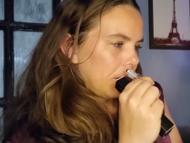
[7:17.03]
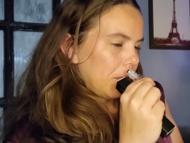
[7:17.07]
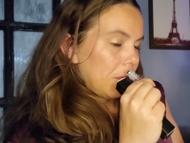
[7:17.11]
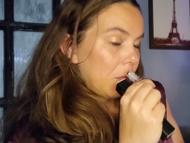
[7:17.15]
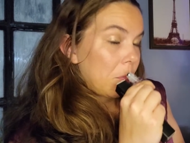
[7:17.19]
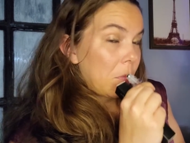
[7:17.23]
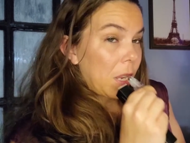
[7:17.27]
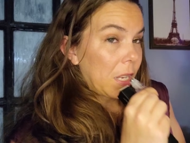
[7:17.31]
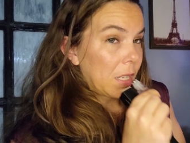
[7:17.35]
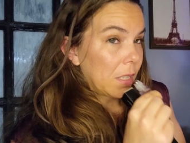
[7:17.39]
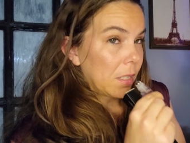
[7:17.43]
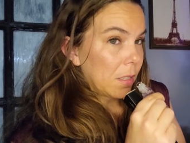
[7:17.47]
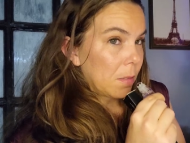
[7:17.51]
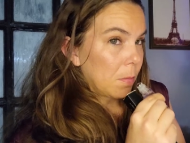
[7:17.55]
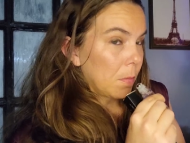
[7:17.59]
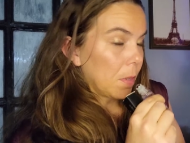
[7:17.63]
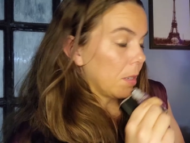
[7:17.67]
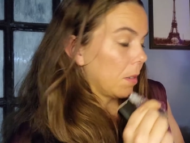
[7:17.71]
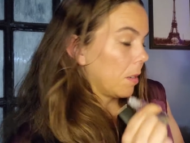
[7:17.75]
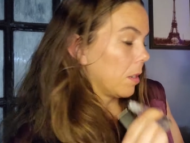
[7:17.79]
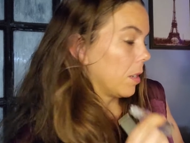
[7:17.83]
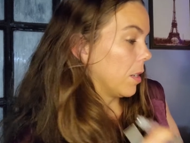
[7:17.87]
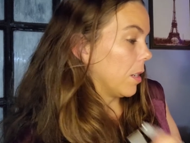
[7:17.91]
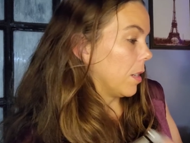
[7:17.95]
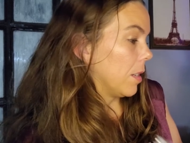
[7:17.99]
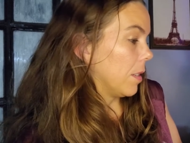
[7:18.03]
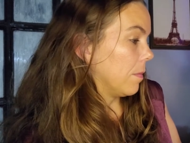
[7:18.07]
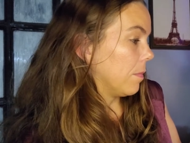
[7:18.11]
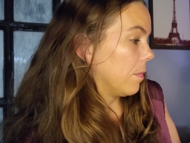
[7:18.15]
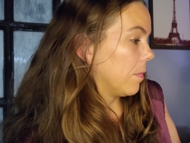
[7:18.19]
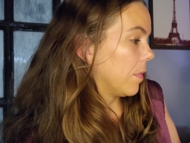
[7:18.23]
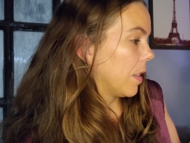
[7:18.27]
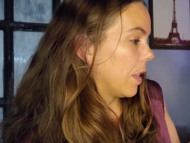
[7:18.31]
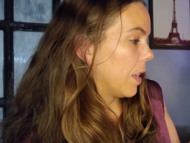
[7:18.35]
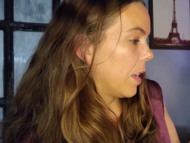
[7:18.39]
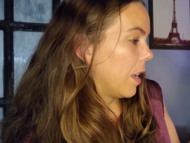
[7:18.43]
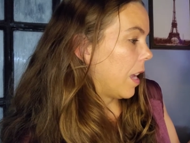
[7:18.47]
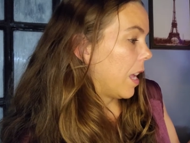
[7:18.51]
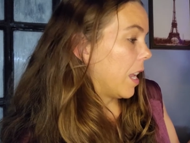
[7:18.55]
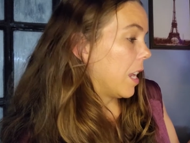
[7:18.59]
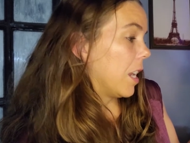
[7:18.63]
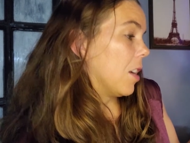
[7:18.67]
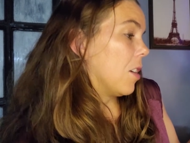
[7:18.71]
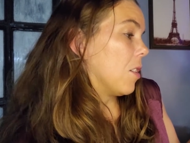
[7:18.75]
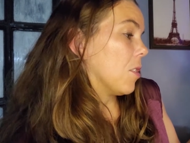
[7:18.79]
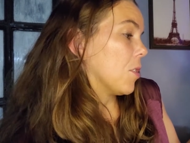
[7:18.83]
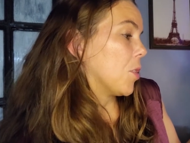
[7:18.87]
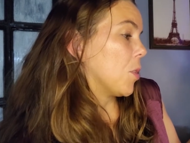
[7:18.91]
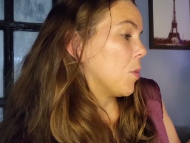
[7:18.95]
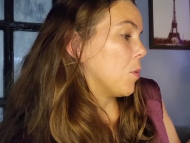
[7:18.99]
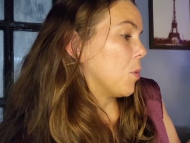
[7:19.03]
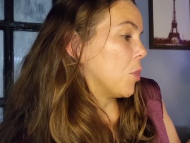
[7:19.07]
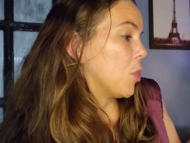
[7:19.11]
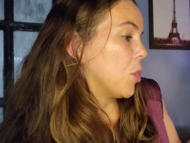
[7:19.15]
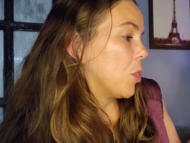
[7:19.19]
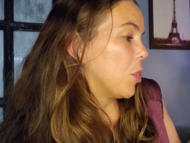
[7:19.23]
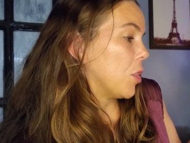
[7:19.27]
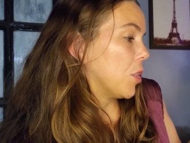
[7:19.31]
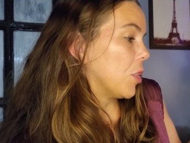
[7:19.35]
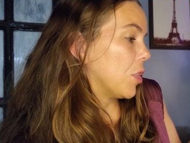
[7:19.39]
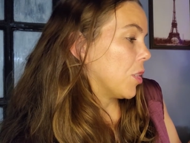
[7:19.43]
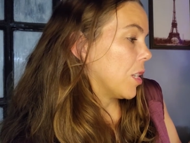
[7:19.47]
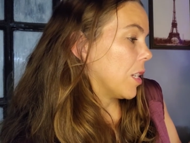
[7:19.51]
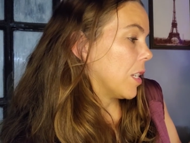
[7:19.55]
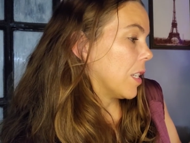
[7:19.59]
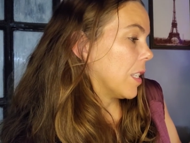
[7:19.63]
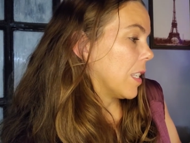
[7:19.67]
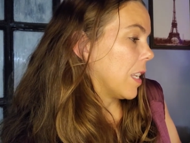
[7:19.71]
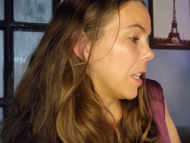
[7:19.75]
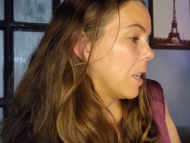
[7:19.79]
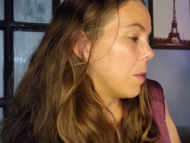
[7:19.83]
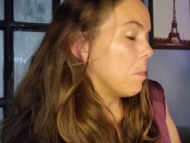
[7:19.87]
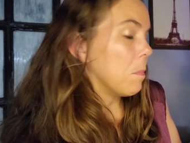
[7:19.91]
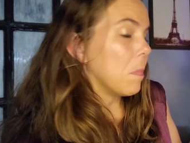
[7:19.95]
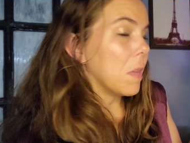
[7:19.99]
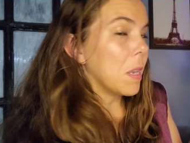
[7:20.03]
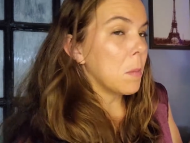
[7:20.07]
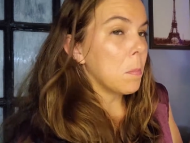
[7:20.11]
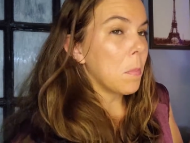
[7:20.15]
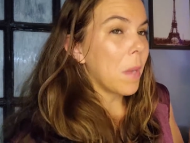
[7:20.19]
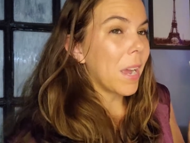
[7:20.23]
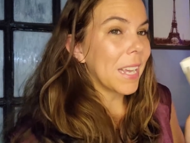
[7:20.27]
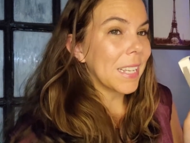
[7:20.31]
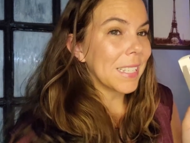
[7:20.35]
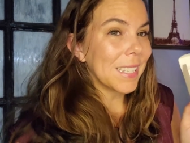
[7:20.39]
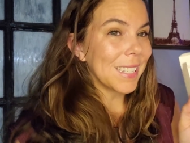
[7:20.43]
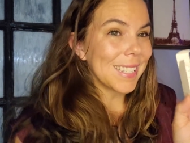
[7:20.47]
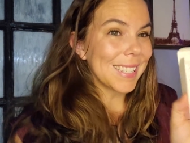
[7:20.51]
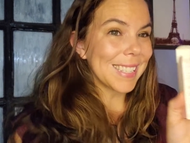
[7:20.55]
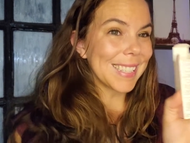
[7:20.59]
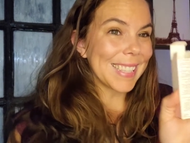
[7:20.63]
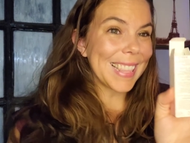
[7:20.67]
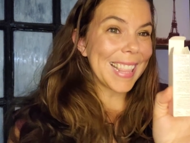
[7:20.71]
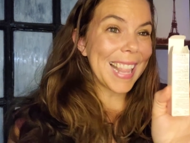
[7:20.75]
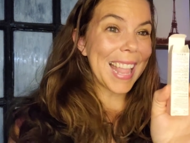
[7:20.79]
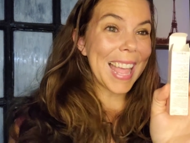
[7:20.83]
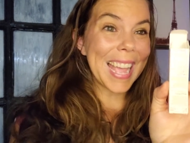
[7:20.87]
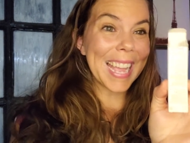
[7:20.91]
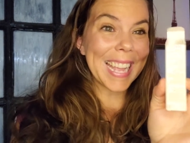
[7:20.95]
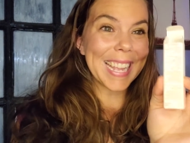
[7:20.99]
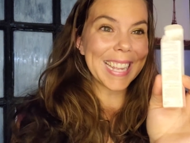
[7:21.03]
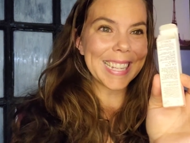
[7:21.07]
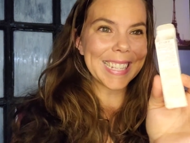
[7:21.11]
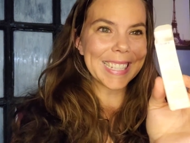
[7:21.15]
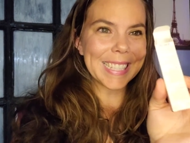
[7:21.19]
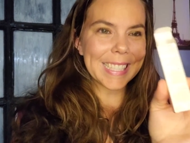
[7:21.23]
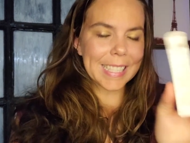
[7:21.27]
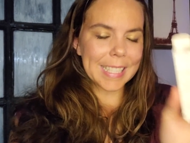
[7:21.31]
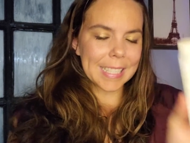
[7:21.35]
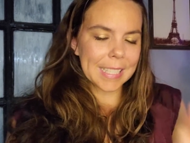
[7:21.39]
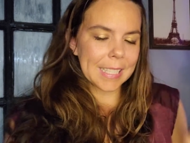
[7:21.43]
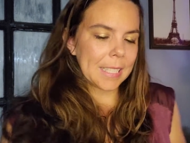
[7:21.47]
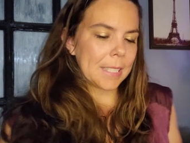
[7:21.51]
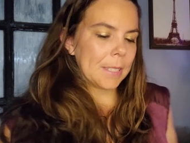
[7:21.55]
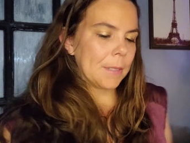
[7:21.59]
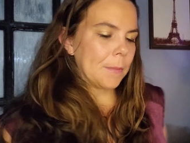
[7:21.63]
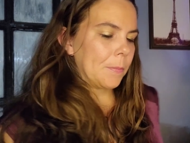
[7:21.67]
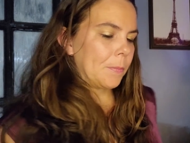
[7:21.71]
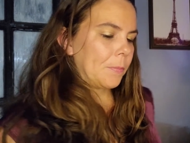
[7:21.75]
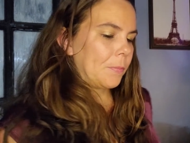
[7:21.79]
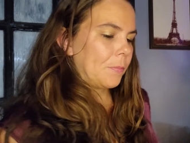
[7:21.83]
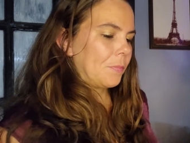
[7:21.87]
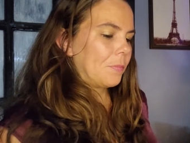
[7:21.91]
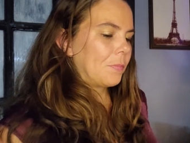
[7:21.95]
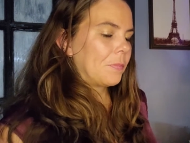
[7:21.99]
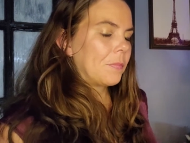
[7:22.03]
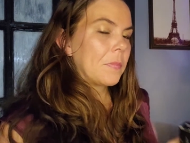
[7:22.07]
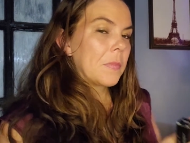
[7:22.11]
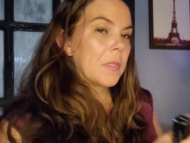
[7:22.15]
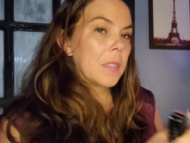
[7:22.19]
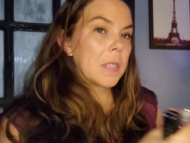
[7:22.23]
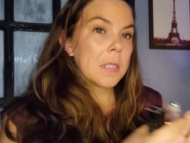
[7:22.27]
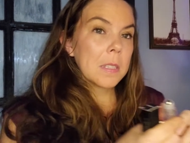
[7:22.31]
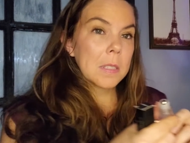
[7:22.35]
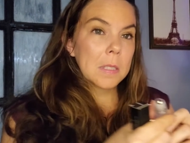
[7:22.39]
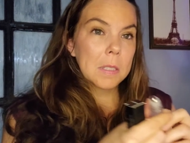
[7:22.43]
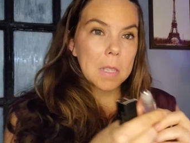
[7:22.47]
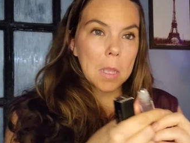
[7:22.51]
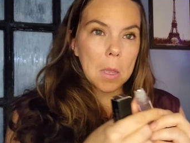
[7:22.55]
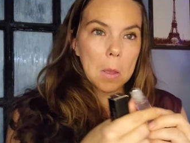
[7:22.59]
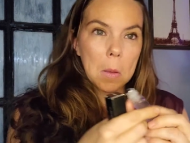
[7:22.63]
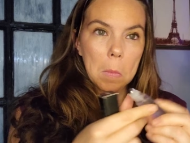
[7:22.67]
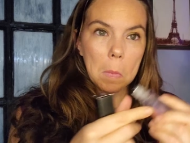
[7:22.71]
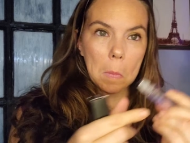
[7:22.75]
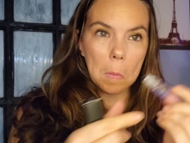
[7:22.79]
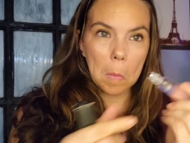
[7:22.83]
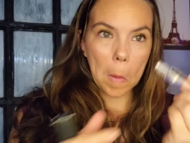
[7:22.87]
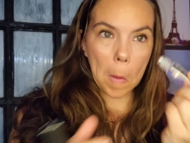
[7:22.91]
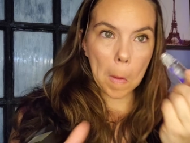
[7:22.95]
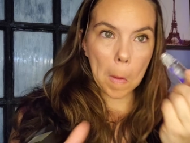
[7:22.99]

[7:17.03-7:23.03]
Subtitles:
makes it smell good. And it also nourishes and minimizes lines. So